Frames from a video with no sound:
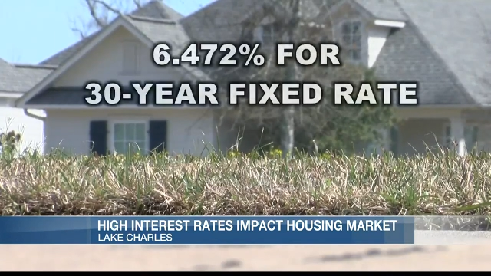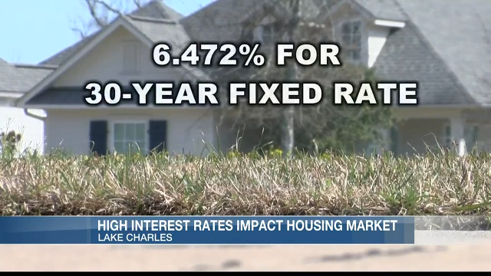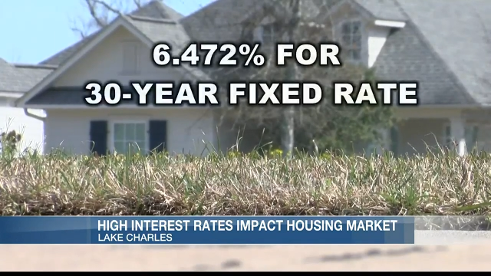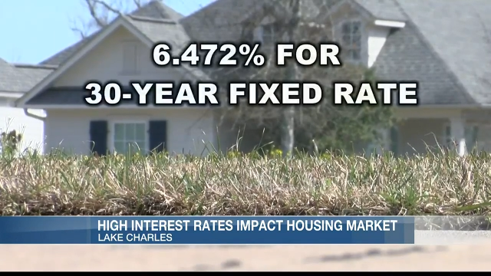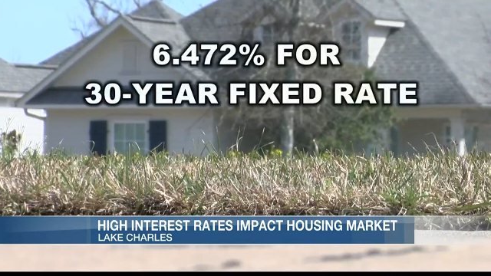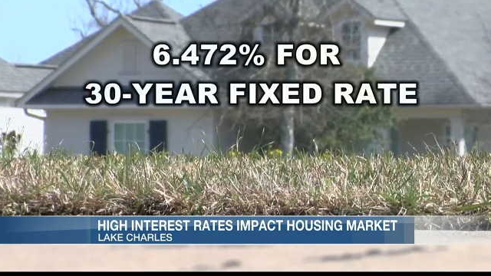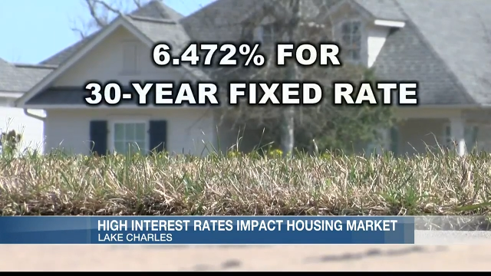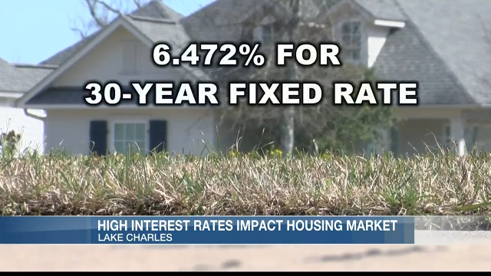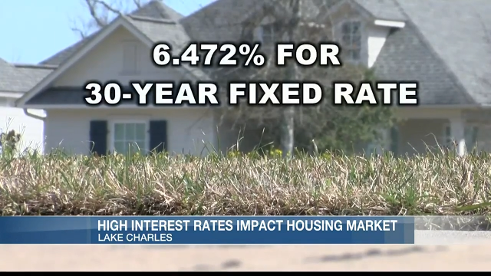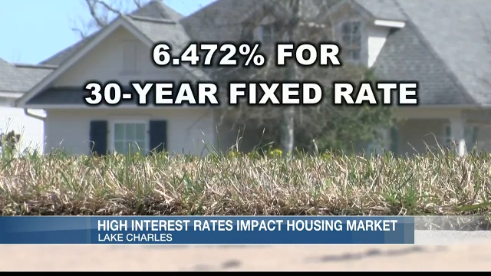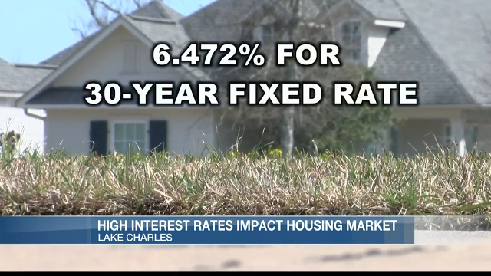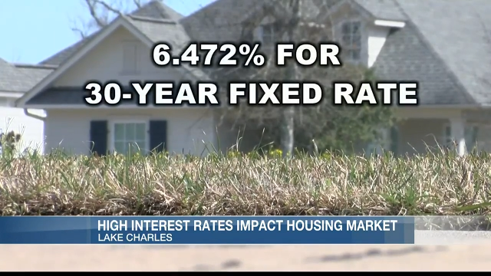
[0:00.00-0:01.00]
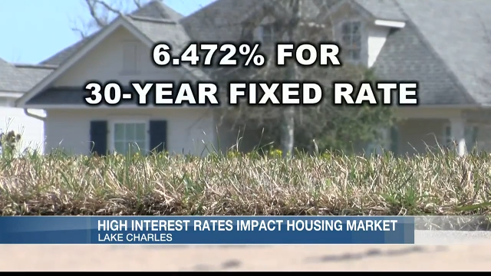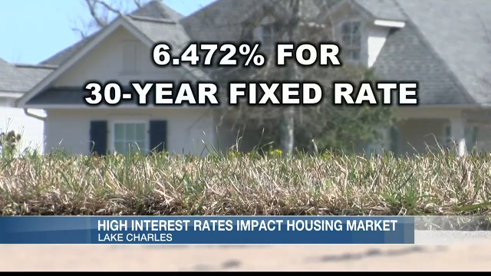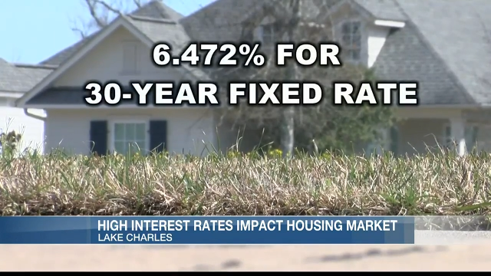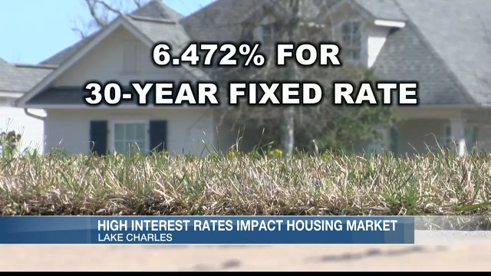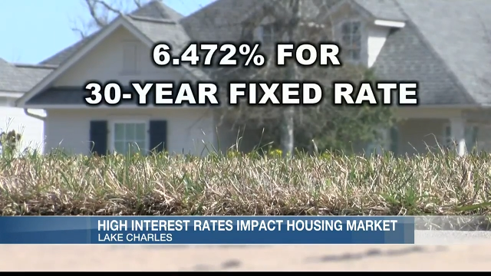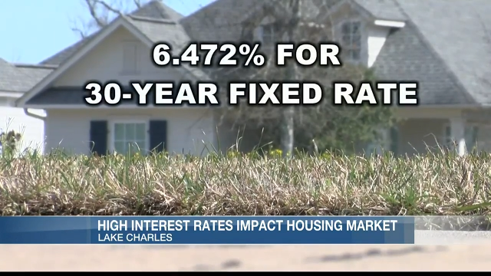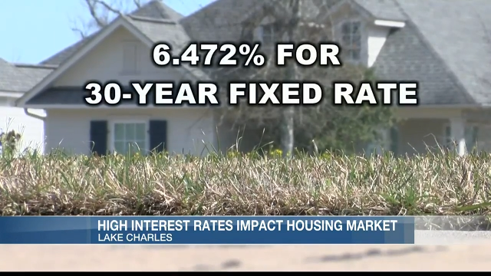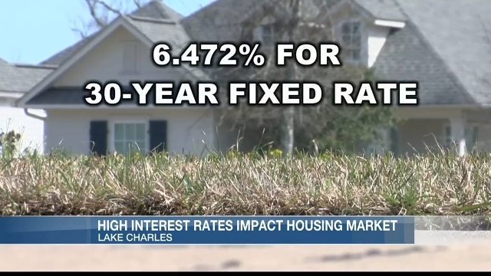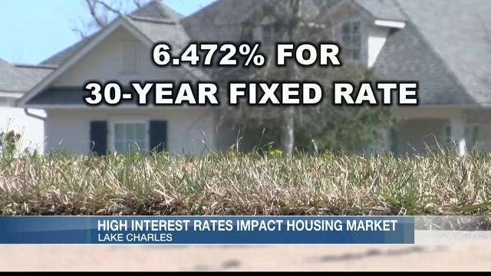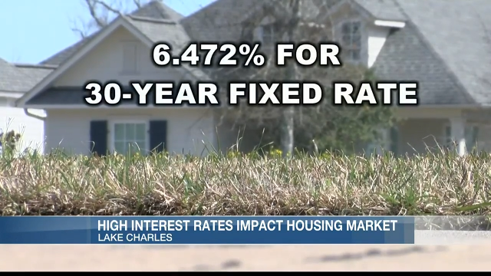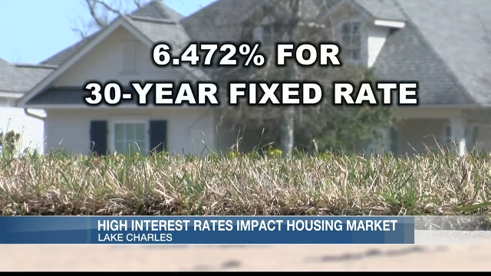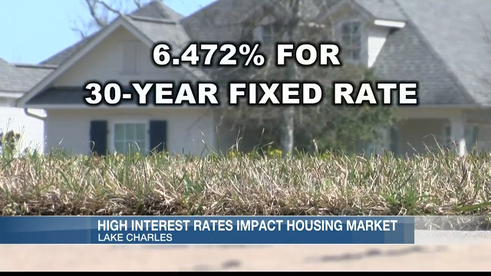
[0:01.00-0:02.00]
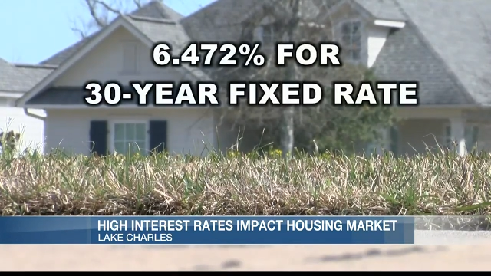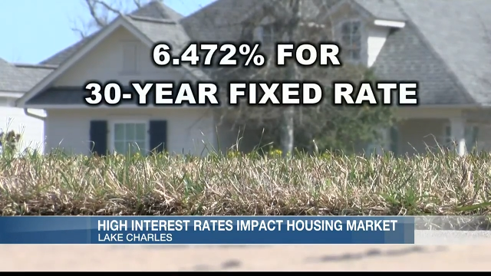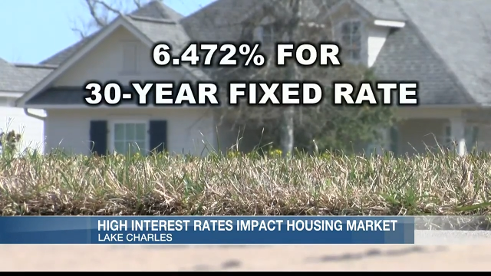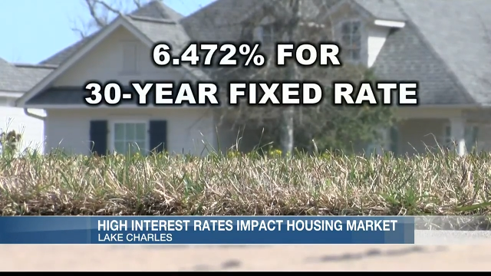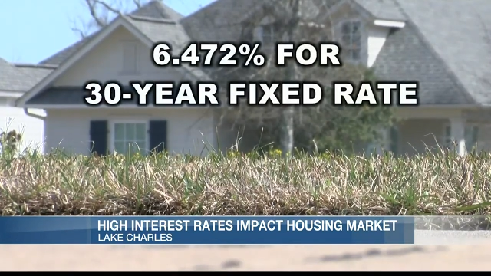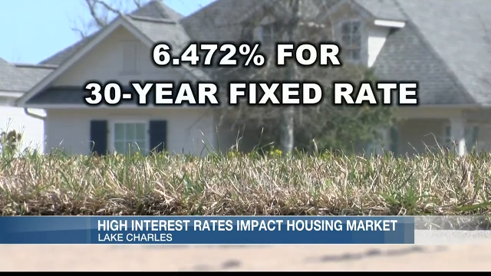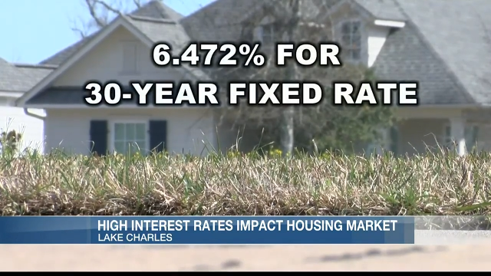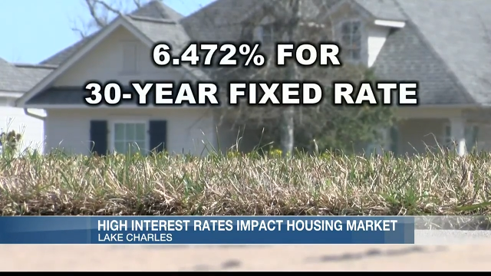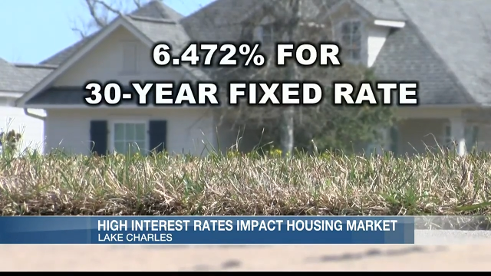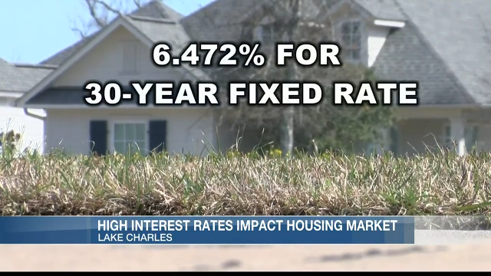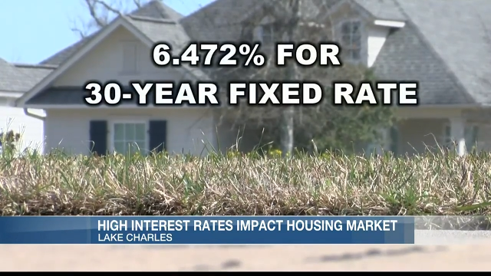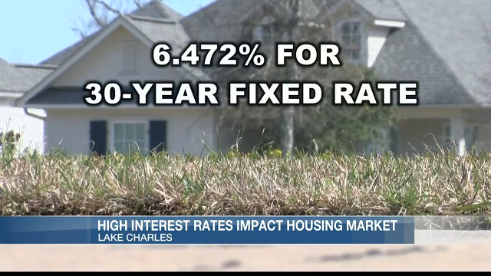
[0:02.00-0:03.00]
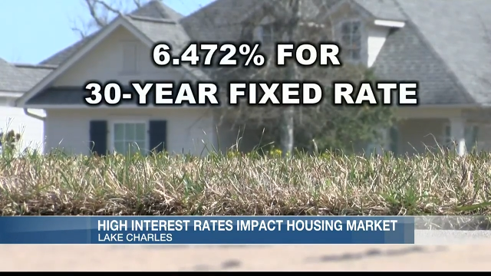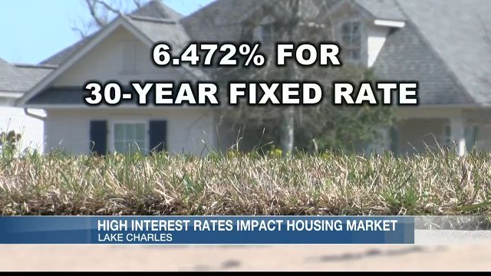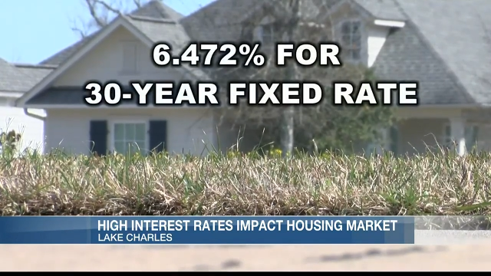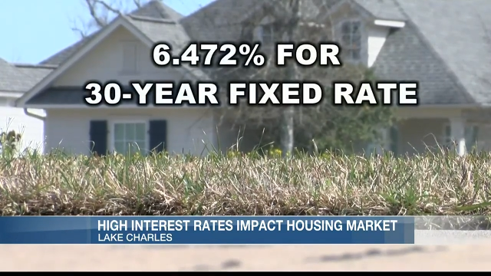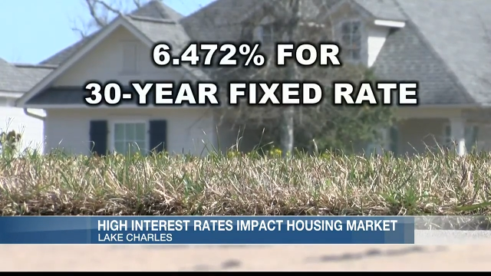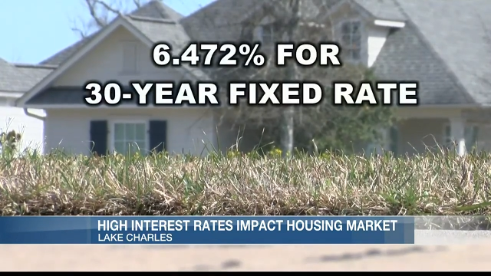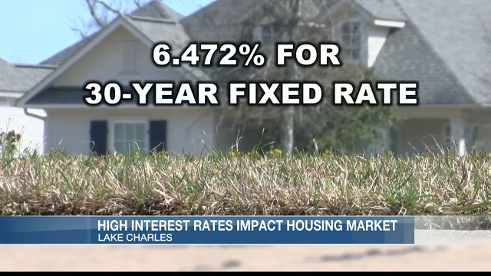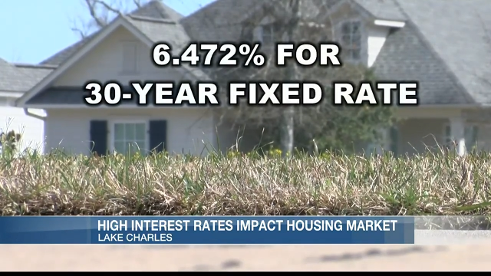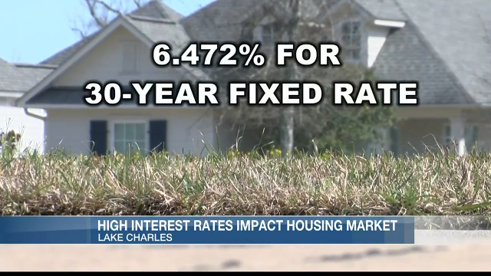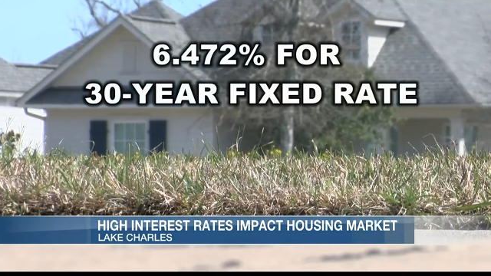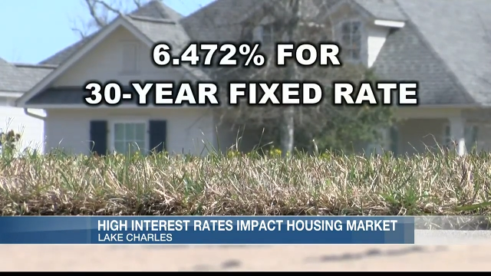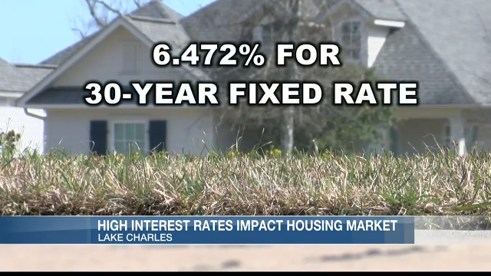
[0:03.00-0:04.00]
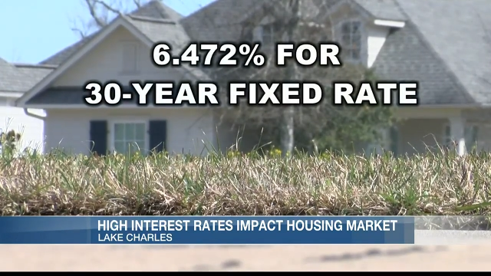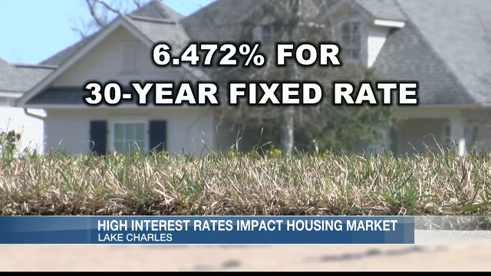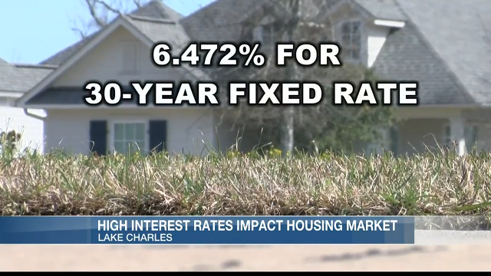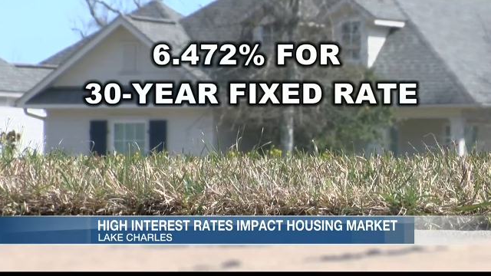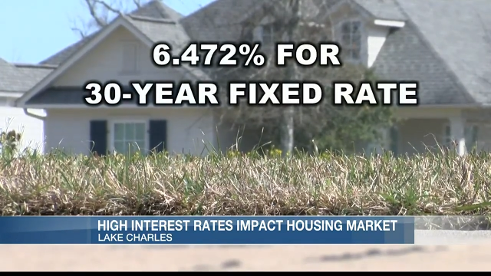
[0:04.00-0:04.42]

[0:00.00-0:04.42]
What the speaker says: No face is visible, so there are no lips to read.